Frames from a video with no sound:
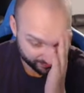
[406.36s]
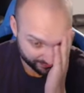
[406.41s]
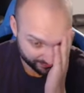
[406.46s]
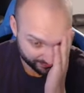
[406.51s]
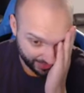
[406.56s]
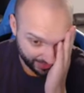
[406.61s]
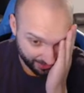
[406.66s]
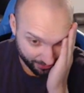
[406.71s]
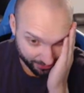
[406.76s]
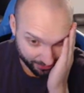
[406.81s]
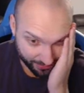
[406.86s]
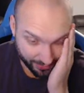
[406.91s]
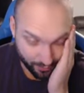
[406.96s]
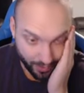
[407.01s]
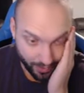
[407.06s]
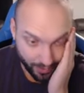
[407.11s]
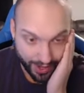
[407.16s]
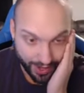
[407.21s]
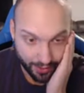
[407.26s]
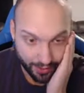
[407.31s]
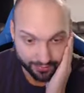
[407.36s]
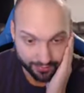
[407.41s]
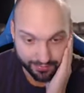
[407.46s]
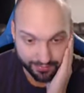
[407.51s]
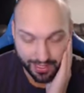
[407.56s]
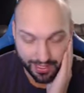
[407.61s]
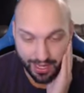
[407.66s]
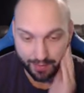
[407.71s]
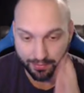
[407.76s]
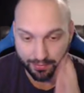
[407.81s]
That would be wild if
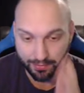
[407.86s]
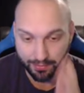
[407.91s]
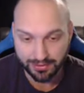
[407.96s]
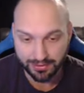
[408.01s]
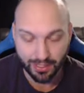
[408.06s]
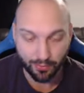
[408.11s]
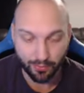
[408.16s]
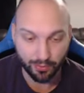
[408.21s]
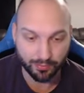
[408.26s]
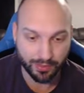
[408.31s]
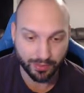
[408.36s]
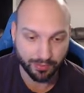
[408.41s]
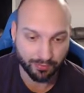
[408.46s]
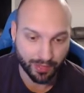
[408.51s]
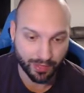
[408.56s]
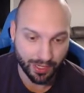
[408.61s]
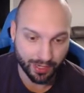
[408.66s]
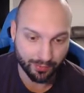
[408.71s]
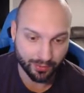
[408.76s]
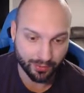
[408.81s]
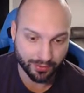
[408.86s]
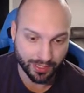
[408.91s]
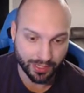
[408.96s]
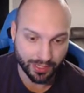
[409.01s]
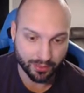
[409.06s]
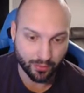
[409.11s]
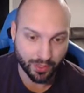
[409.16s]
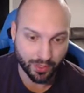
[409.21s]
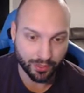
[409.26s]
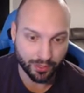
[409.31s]
that happens, and that would be a buy. We're
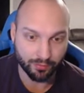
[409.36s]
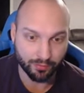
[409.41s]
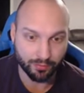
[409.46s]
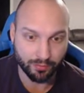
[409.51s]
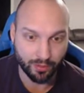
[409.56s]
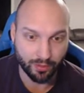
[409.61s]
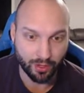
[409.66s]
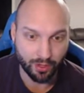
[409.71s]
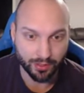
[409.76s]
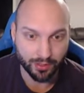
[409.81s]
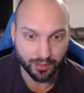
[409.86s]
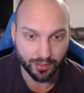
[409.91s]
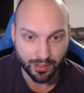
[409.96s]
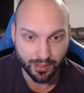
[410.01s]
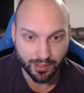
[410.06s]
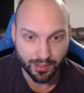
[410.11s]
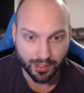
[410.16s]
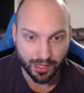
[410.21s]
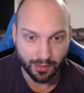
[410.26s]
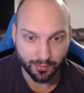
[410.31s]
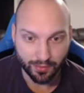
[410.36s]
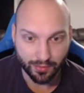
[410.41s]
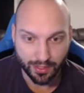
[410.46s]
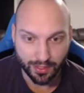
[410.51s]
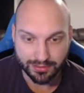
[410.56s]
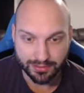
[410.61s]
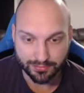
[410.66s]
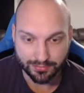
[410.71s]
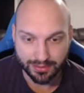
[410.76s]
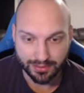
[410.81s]
not quite overbought. I would
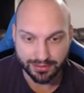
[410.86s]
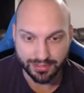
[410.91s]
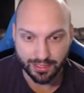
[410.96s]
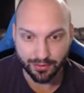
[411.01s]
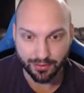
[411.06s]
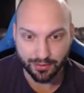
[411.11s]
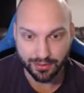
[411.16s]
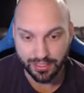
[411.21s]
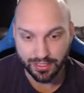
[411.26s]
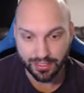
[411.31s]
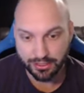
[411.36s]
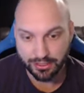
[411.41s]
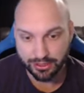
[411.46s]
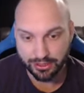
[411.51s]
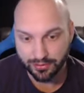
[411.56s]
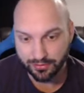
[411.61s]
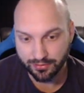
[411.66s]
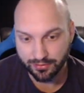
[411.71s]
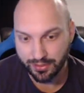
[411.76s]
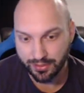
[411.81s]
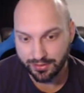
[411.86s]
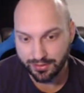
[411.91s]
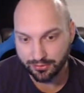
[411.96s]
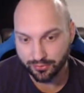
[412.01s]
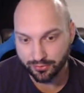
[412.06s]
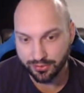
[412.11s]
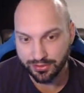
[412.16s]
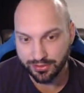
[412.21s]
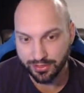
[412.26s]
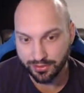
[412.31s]
like some consolidation. Let this
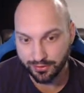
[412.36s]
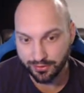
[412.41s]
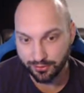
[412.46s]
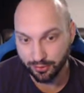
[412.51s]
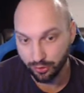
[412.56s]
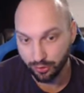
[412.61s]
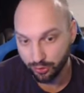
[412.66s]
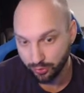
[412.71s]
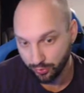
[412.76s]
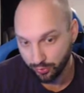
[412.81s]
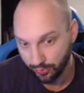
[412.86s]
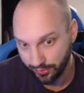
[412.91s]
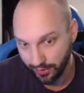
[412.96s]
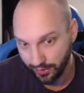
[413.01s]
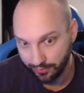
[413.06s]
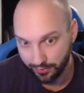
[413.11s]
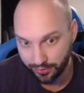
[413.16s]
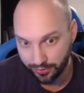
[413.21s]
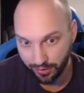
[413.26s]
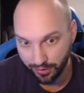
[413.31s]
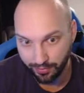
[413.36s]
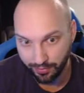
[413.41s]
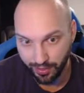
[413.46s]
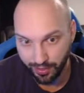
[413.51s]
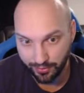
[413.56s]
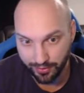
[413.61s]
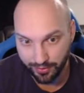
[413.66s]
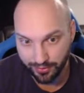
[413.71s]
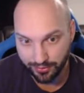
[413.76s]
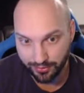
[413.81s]
reset to neutral. Another dump
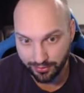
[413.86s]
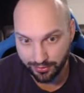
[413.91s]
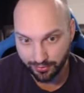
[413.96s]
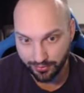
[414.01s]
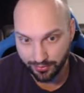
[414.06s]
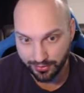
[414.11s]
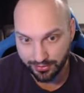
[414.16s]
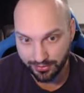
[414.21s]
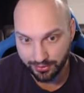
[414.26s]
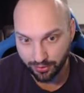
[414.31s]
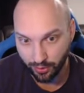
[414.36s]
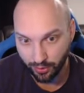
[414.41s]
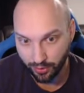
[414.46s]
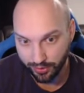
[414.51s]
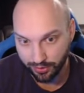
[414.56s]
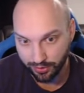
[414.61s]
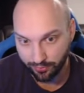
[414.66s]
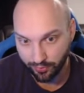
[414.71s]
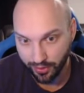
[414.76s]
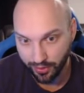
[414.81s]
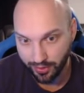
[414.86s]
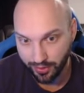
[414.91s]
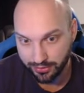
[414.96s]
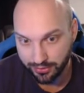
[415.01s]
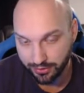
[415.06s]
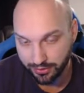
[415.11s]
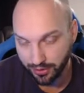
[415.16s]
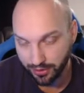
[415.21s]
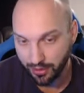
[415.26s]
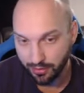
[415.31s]
out into this target
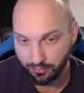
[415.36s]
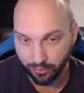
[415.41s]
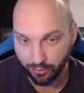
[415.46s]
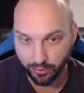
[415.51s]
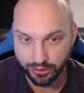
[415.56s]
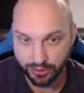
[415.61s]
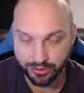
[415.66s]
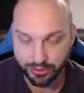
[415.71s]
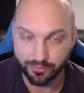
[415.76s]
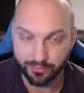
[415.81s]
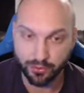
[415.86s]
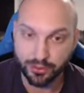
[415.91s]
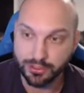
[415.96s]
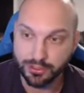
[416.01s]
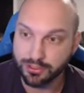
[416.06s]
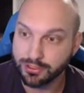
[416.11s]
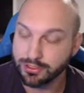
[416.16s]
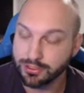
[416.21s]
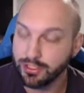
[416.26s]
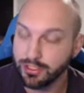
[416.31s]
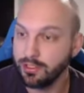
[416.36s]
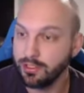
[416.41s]
range. Bullish divergence.